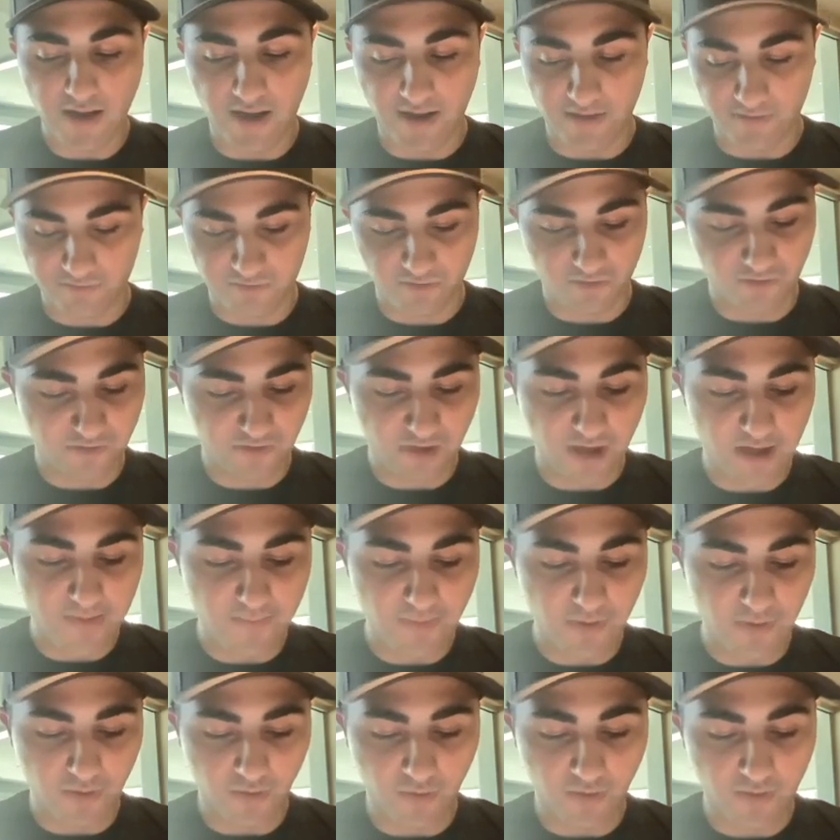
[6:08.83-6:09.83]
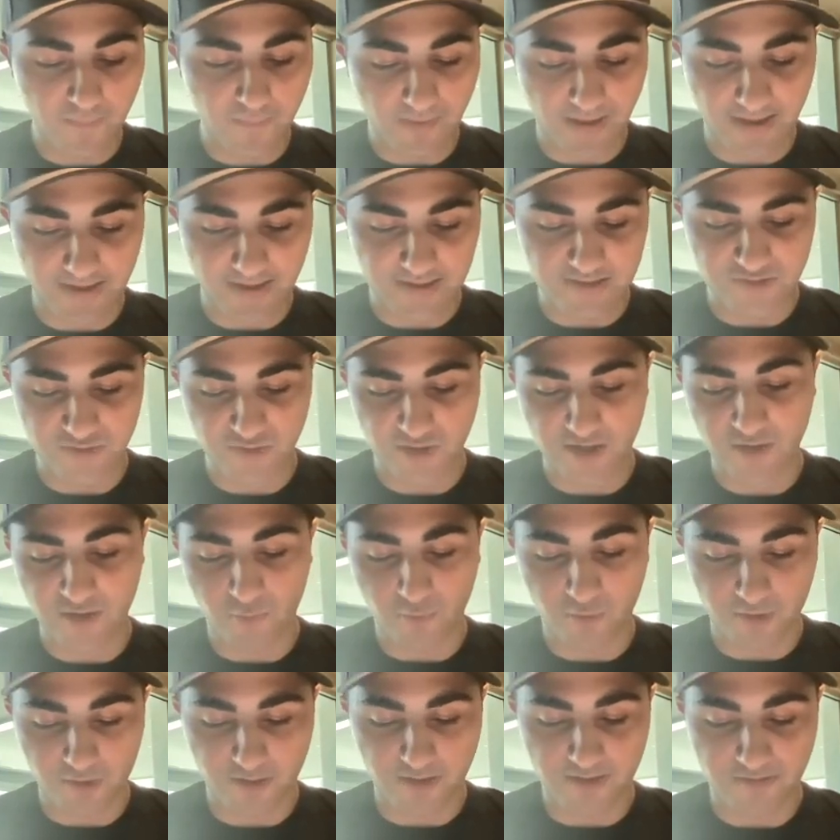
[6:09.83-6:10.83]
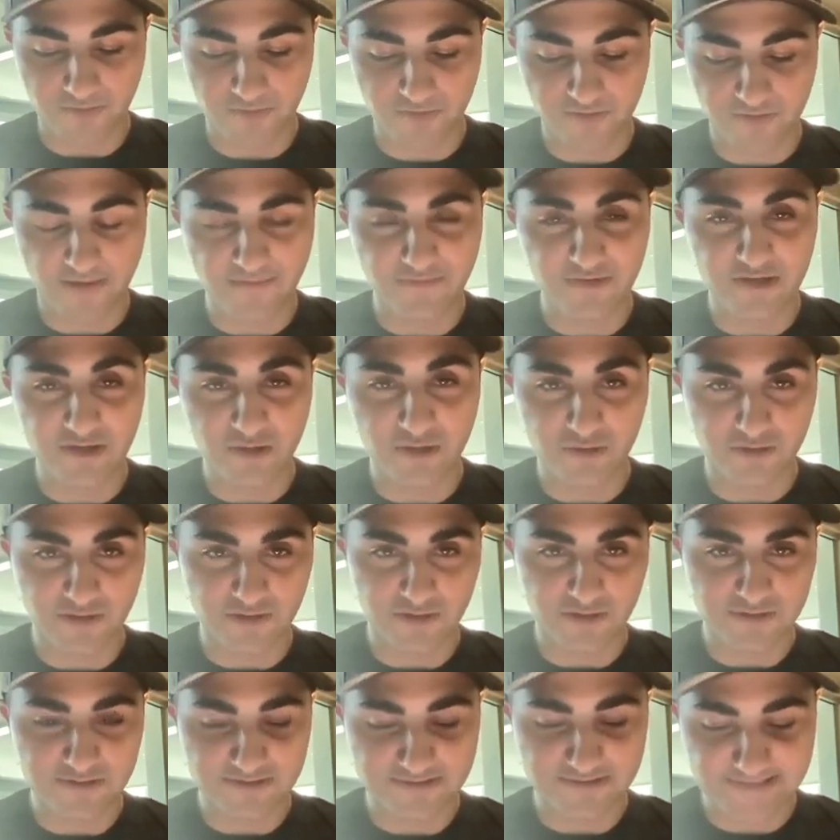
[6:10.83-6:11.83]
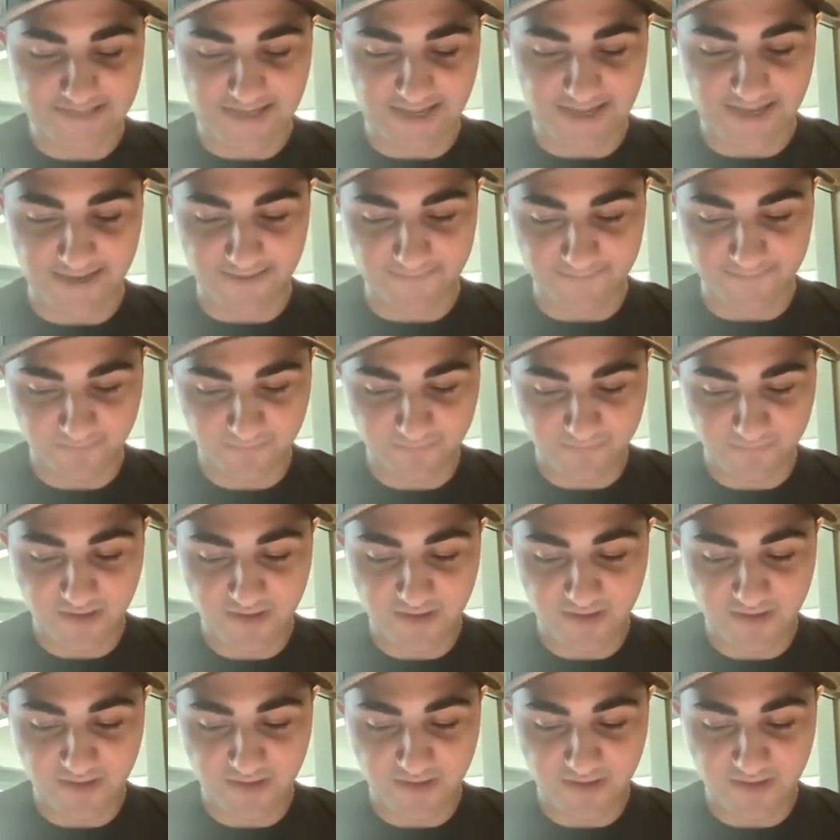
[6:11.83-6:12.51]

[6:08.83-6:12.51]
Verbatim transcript: I still thought about going back and trying to work on a seven-year deal to stay.